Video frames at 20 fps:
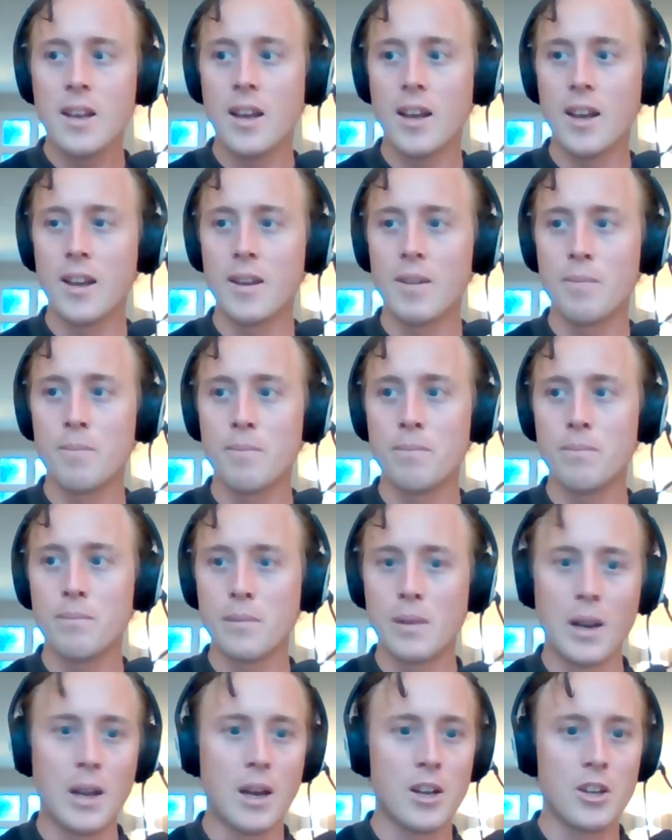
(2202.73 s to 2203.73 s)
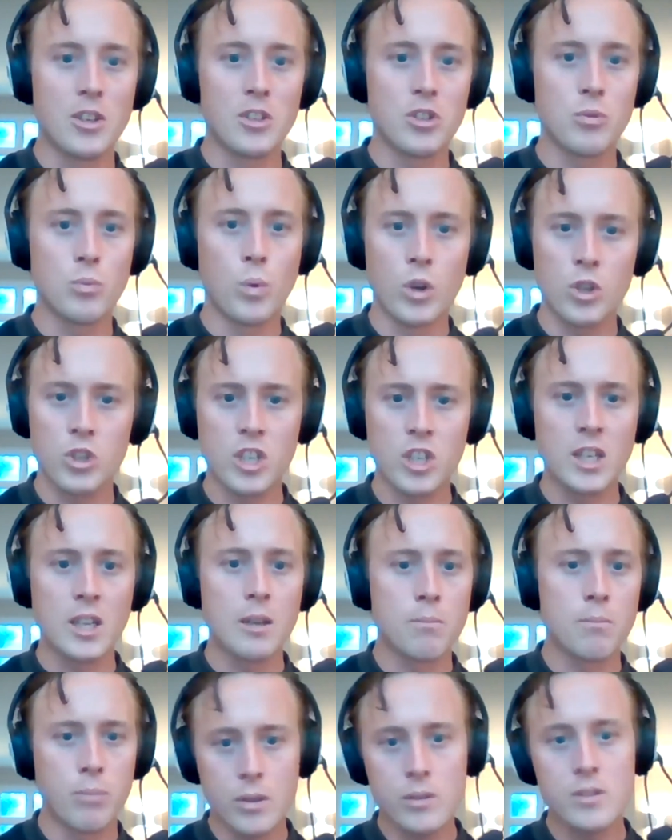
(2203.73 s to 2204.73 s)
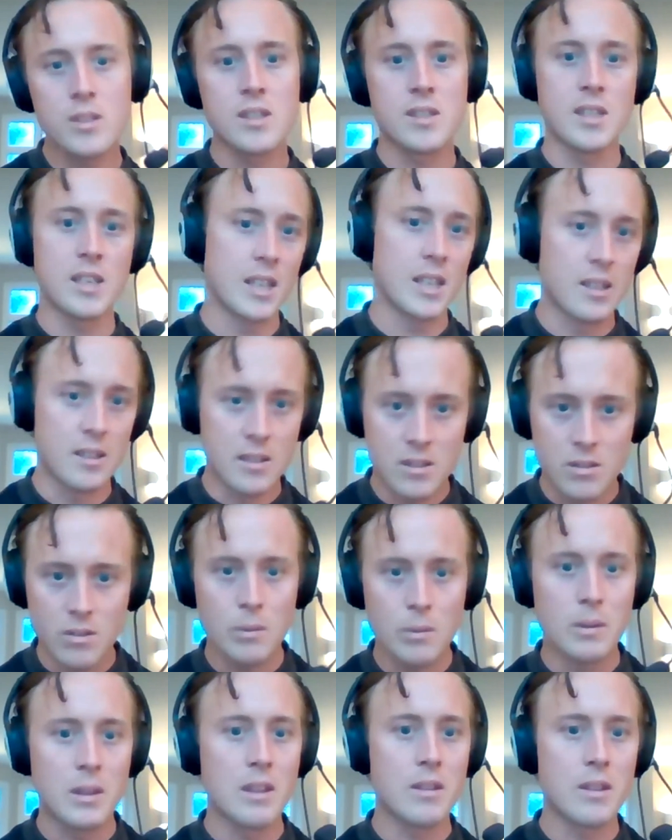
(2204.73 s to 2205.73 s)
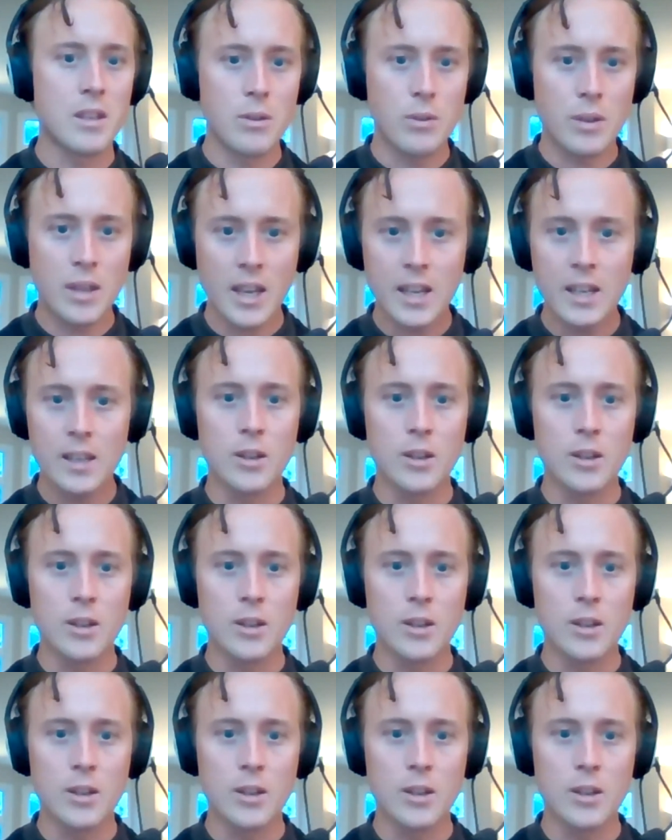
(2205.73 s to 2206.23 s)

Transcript: um, large washing and processing industry within the UK.